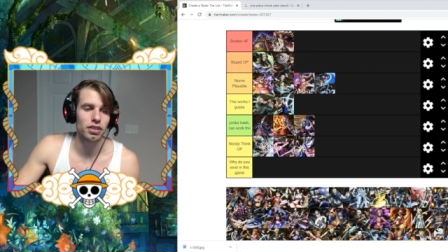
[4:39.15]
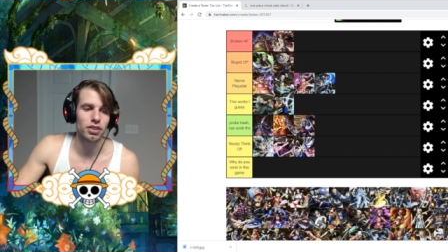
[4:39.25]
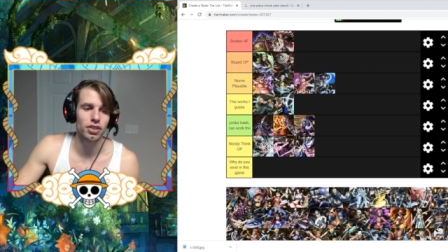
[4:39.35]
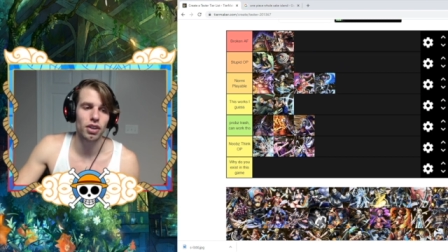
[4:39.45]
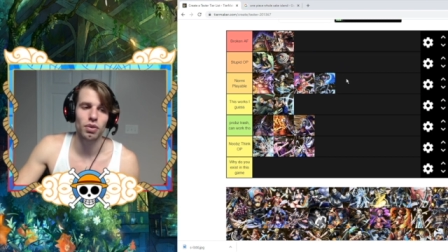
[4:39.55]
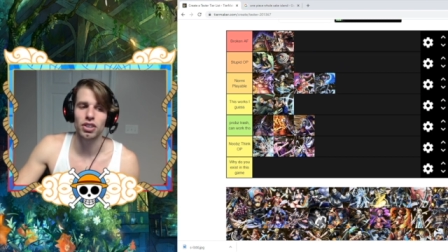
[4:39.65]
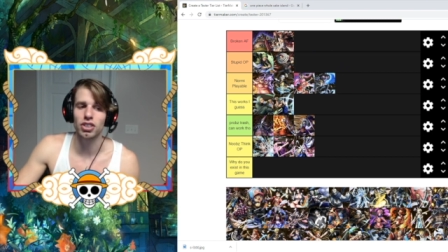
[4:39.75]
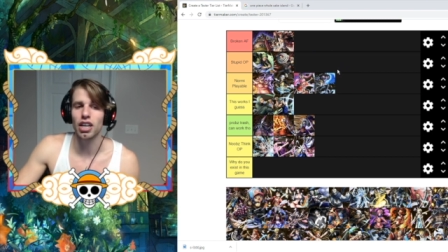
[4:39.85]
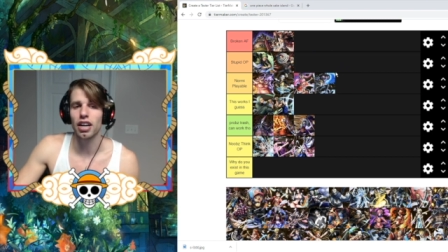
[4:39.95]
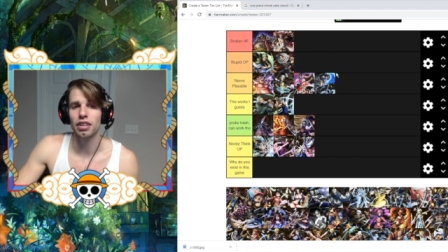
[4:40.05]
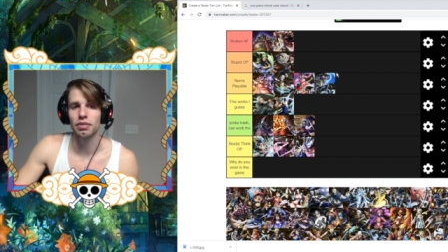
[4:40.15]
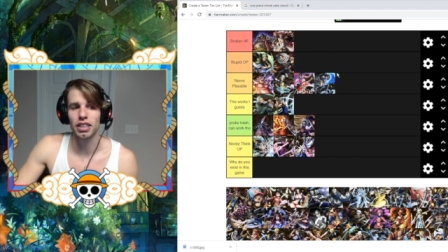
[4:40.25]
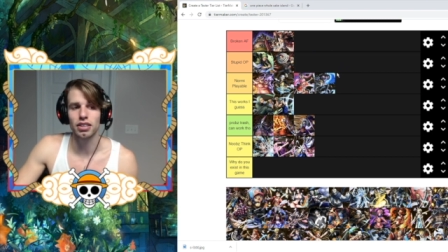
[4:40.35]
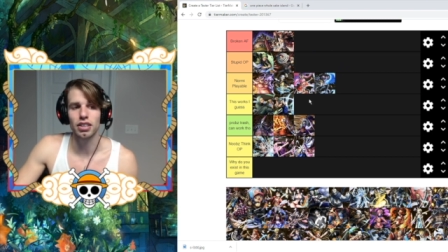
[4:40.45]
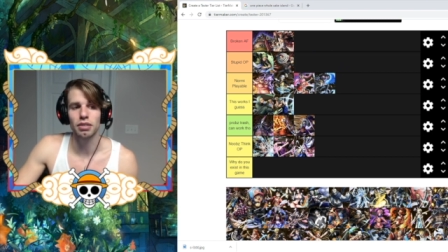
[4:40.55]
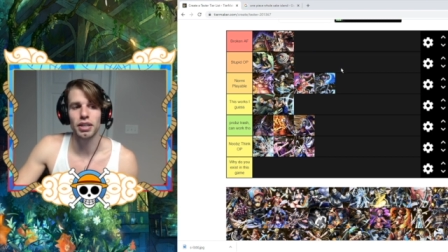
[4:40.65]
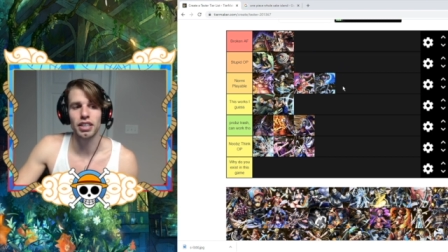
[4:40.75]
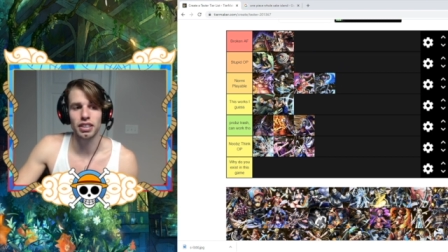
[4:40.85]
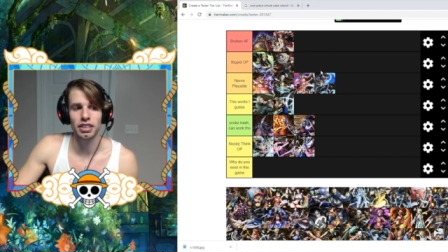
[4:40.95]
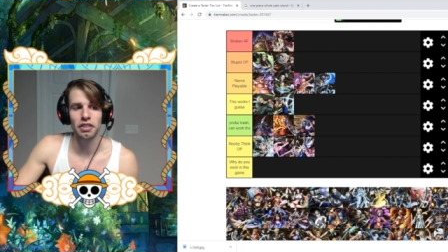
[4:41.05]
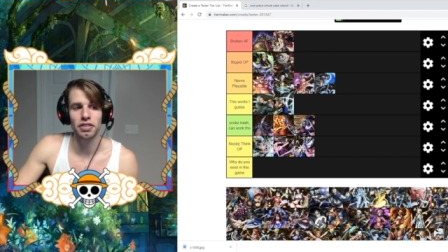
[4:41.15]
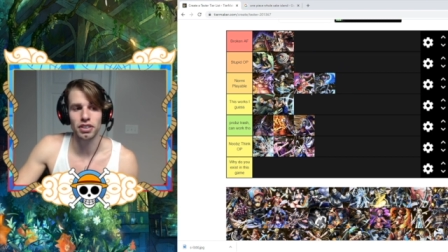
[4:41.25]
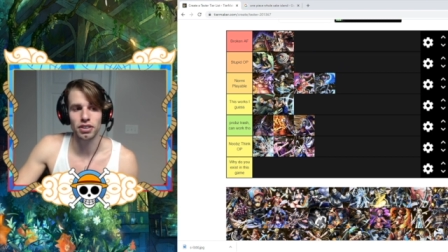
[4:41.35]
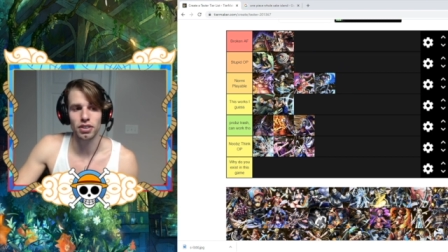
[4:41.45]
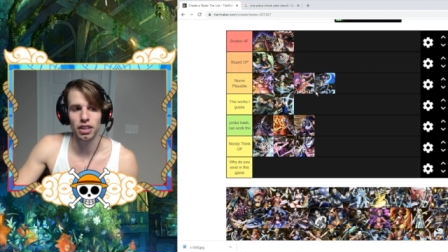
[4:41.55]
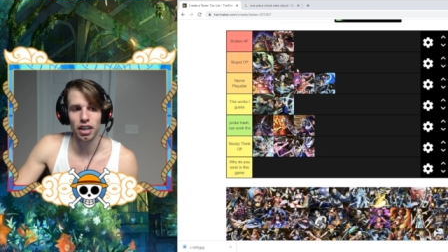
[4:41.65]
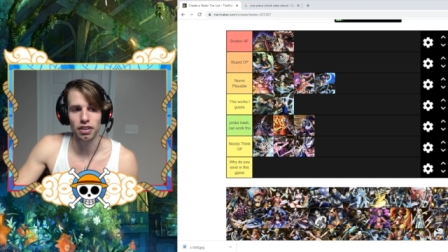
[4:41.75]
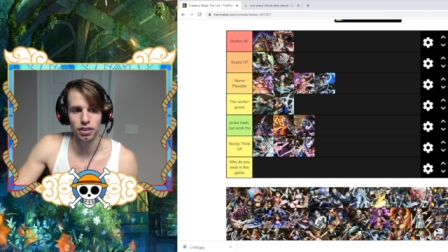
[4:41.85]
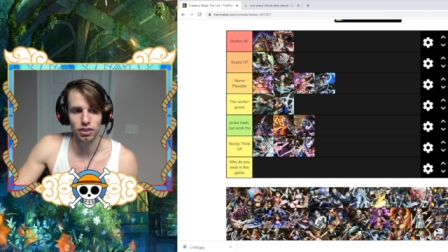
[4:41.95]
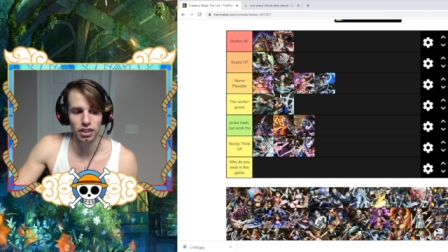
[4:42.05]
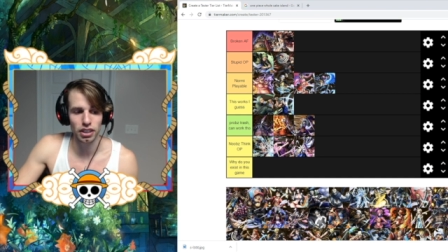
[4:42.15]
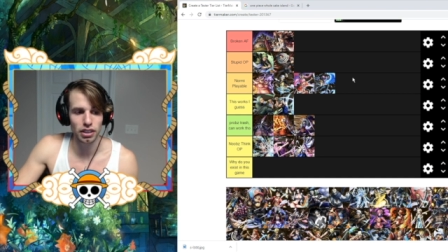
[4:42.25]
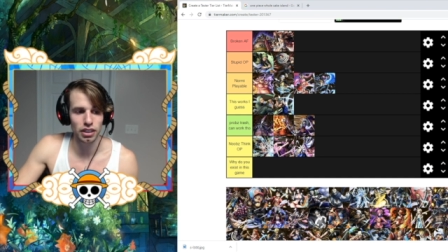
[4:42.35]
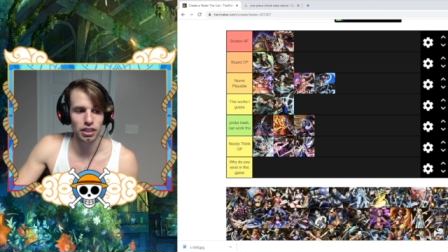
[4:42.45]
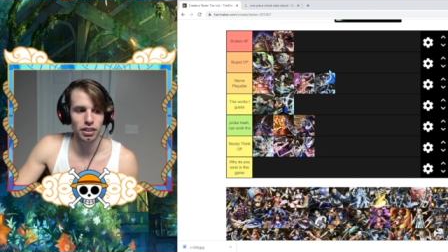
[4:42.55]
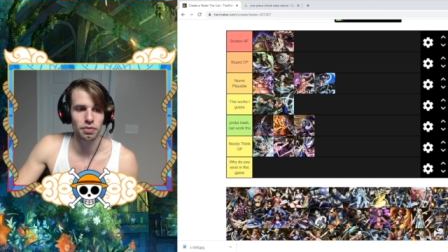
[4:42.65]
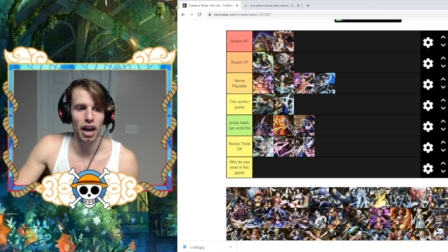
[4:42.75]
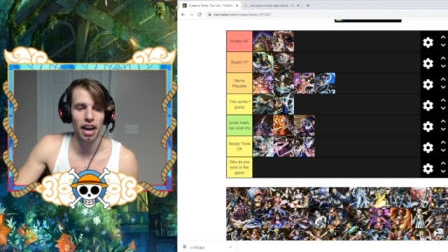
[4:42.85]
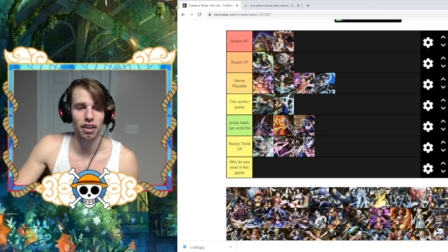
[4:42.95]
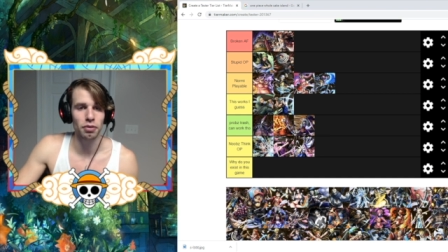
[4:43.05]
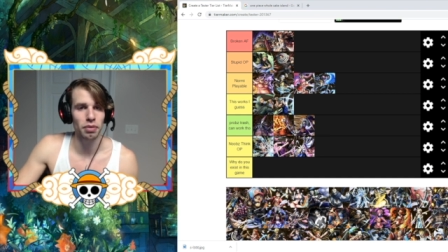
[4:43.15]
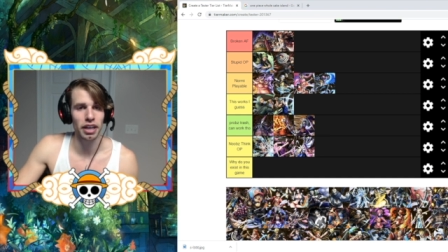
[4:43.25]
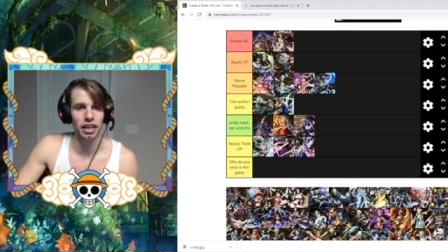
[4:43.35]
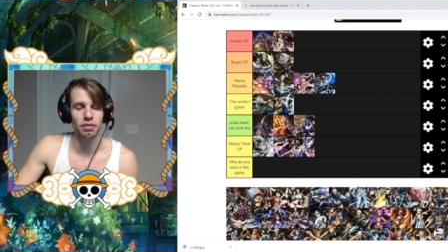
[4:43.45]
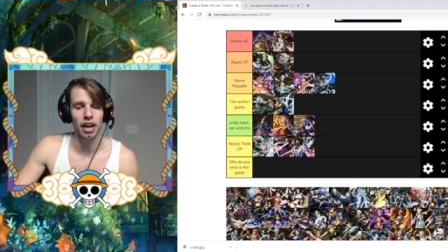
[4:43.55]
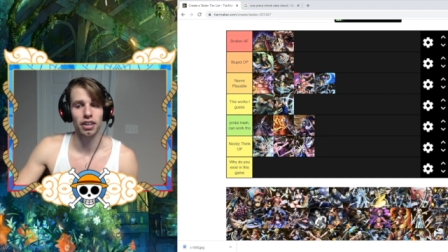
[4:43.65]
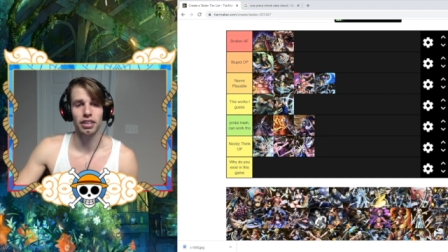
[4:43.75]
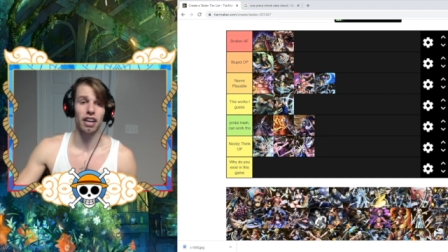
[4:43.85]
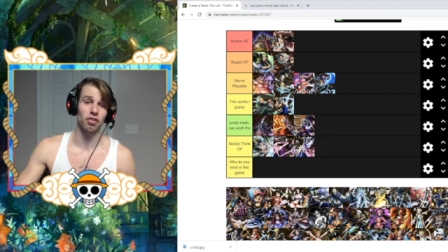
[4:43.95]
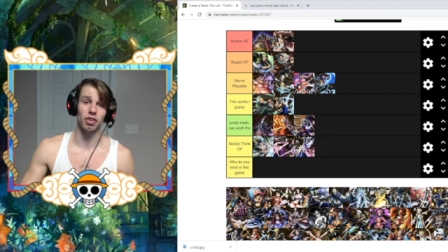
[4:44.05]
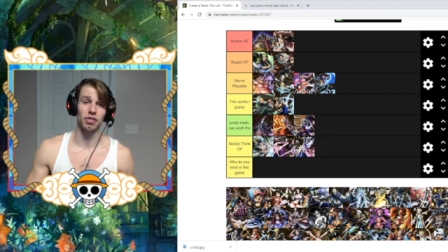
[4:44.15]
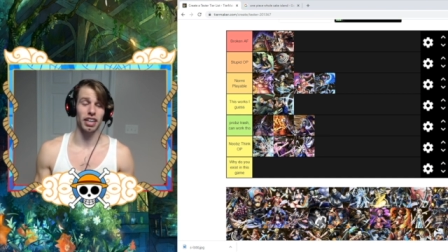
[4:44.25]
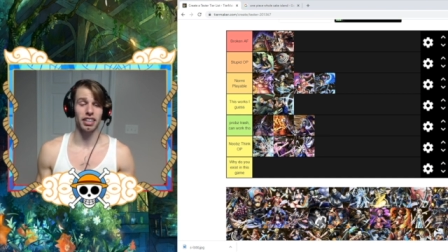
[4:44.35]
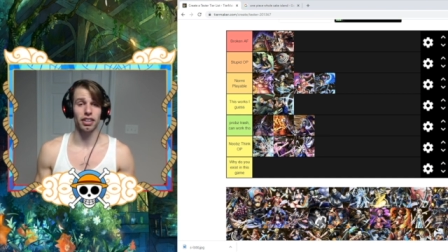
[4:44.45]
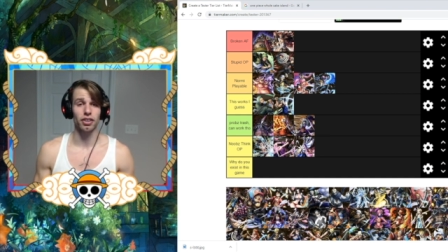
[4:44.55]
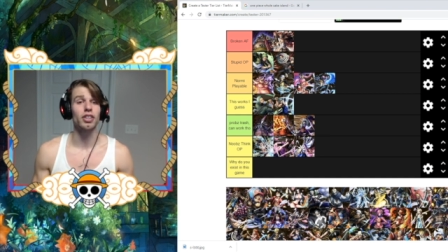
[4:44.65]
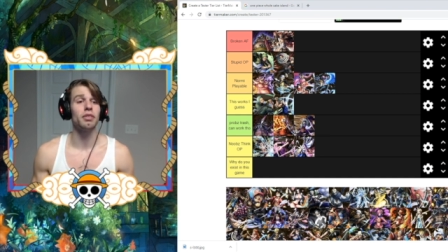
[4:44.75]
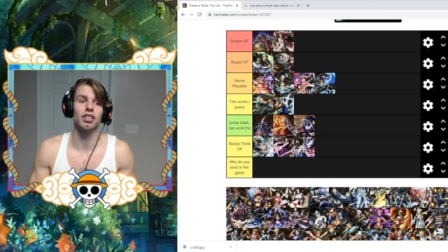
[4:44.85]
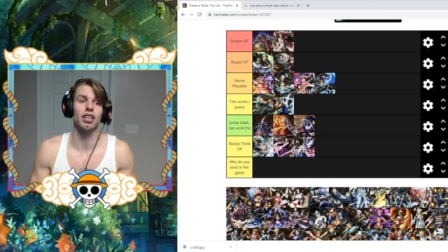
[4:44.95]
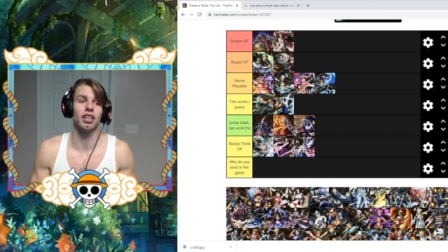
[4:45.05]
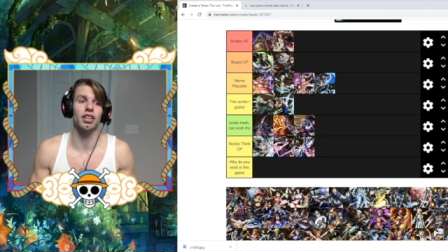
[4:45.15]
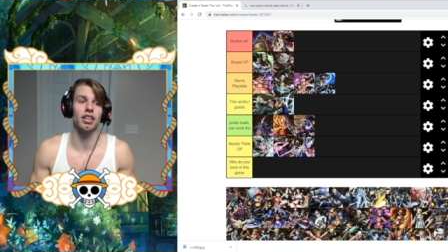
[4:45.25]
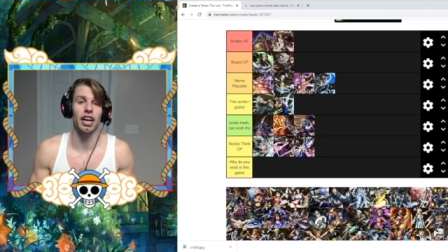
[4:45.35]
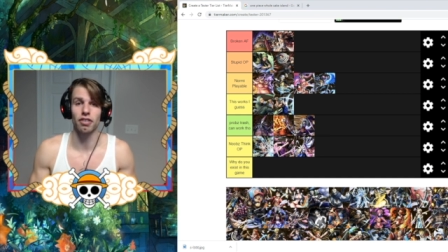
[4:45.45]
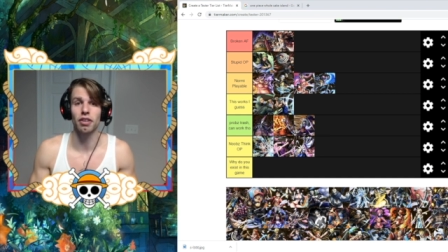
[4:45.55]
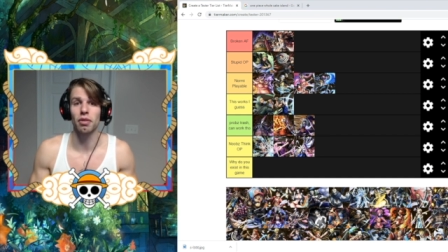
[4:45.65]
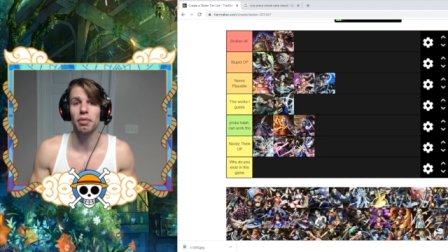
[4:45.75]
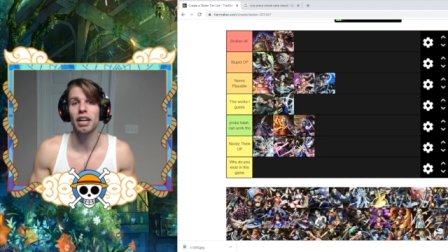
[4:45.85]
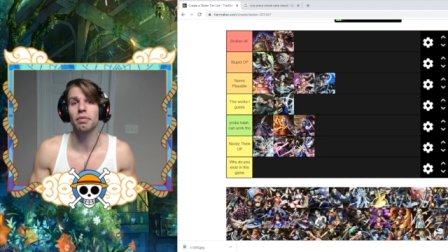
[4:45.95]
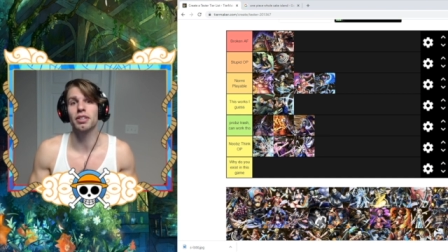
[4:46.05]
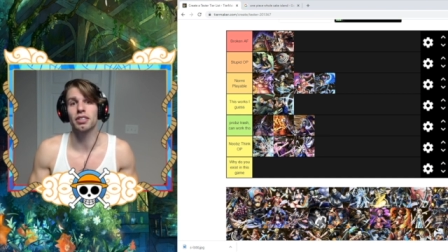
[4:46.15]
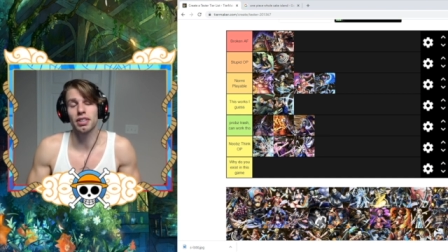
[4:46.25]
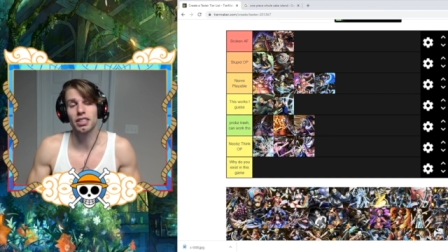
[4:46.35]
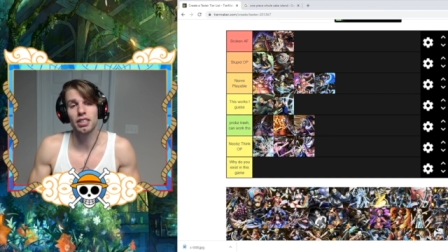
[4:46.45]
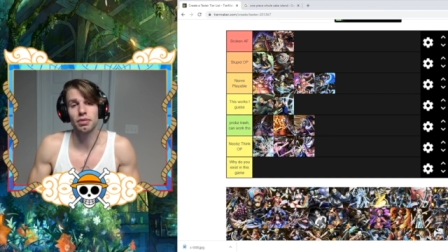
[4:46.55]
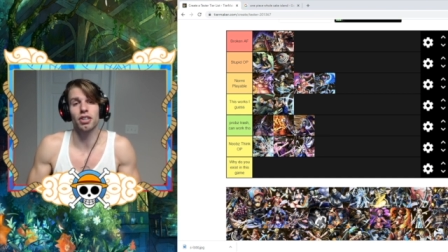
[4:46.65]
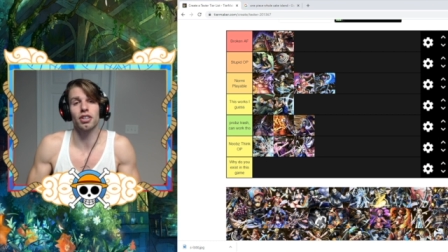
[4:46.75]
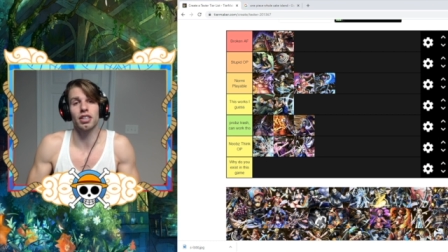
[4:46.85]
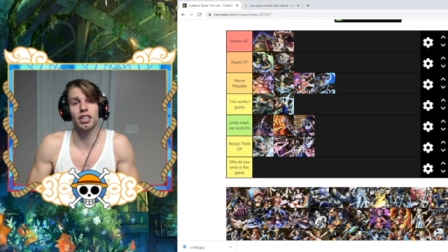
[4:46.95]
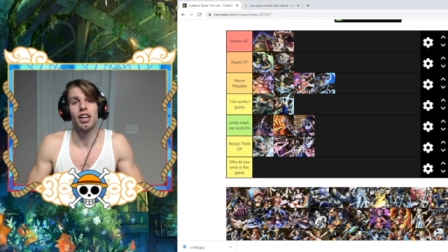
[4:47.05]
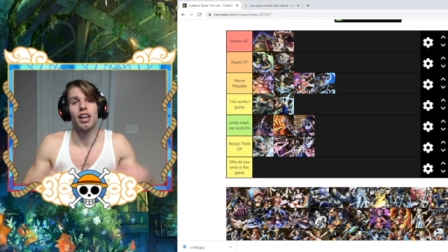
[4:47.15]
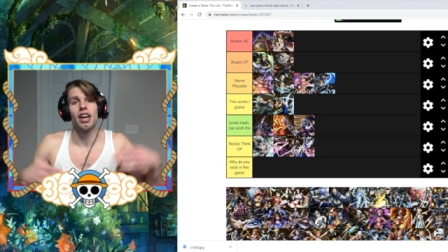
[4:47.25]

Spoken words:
You can one-shot him easily, but he can definitely do a lot of the utility. I have been playing him. I only have him level 83, and I have him and Blackbeard as my team currently,